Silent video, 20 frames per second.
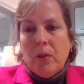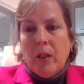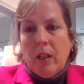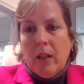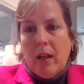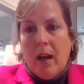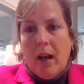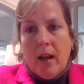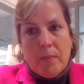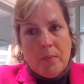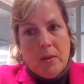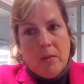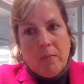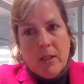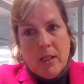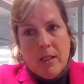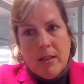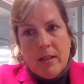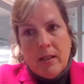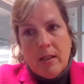really
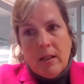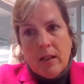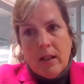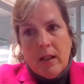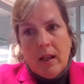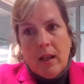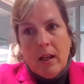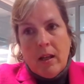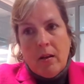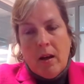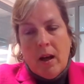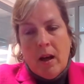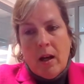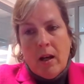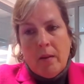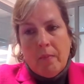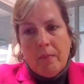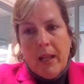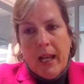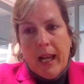optimistic.
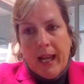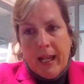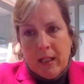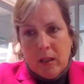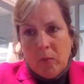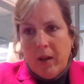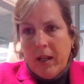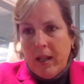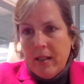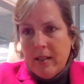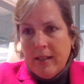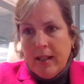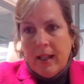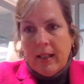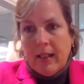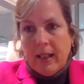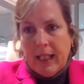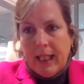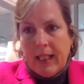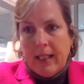Anyways,
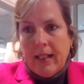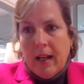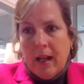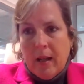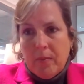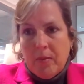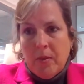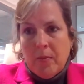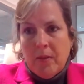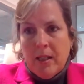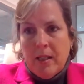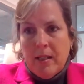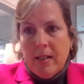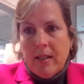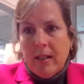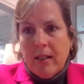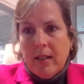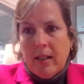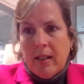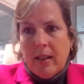I lean
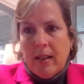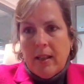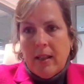optimistic.